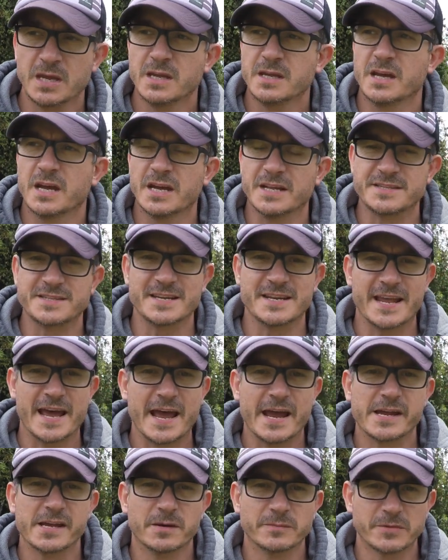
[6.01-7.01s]
Uh,
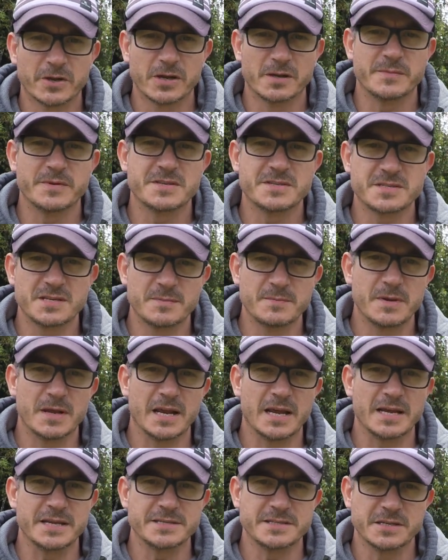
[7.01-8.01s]
today I'm going to be
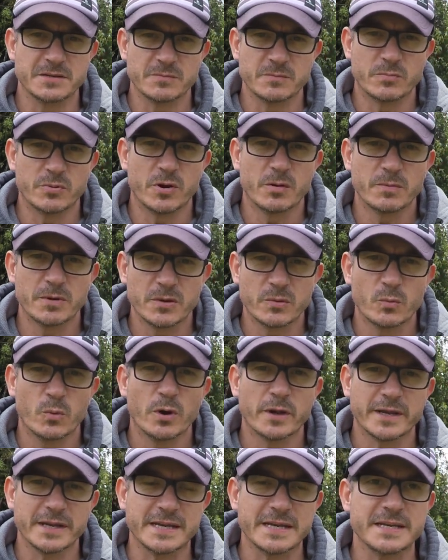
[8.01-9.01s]
simulating probably what
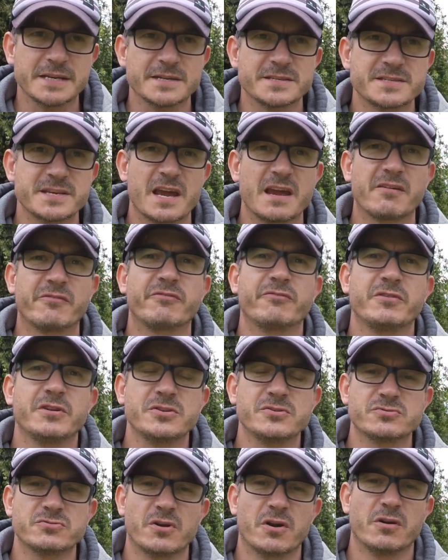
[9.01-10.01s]
is every
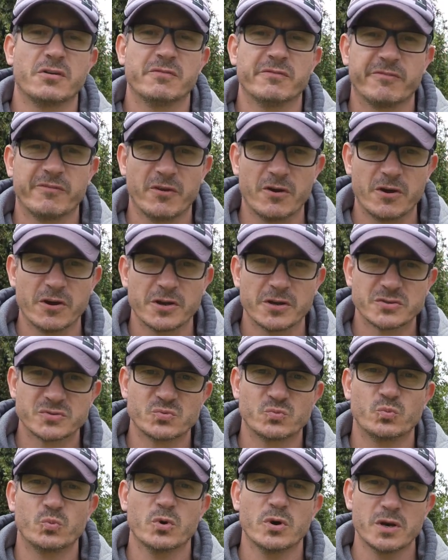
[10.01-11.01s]
drone flyer's
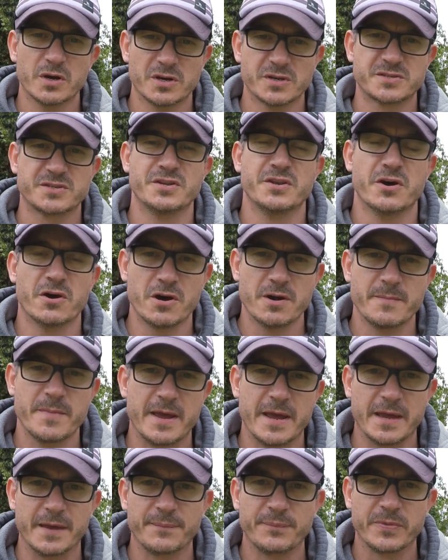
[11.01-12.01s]
worst nightmare,
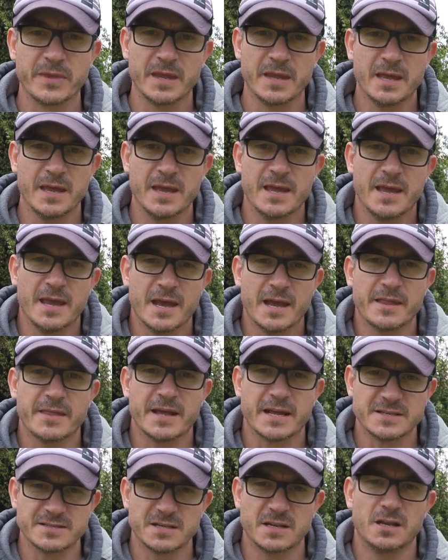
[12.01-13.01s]
and
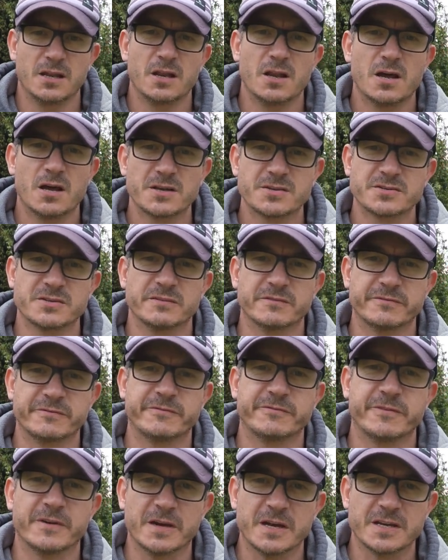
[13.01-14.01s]
that's a loss
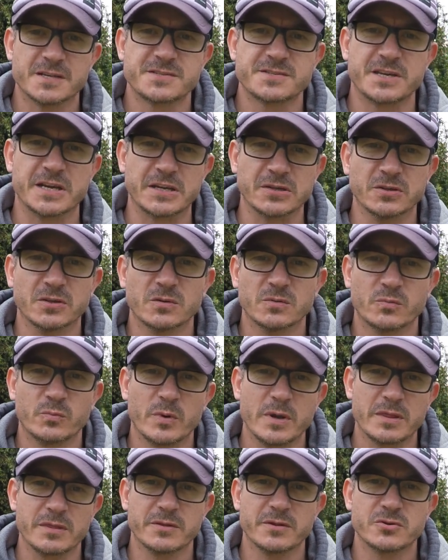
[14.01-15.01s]
of uh, signal
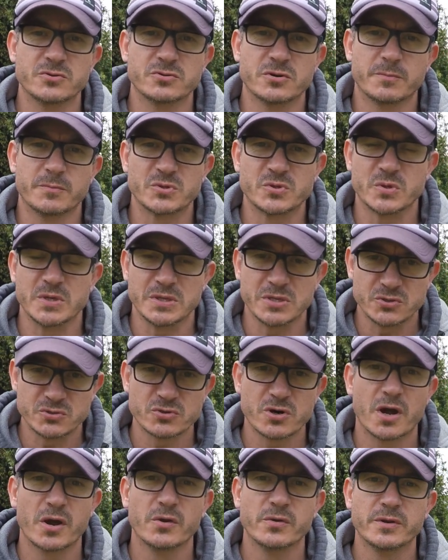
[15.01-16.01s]
with the dr between the
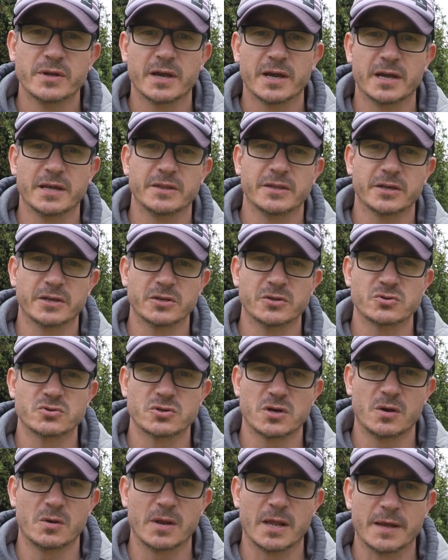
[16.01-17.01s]
drone and the
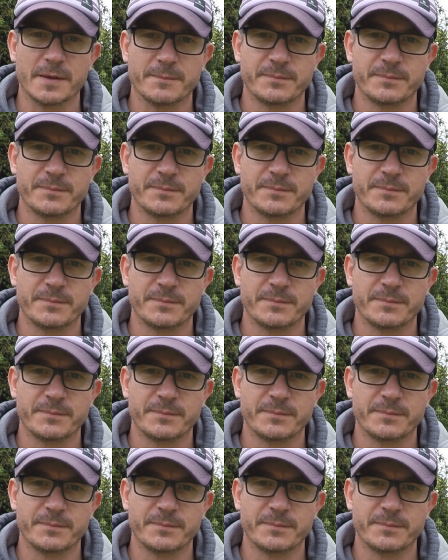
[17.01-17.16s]
controller,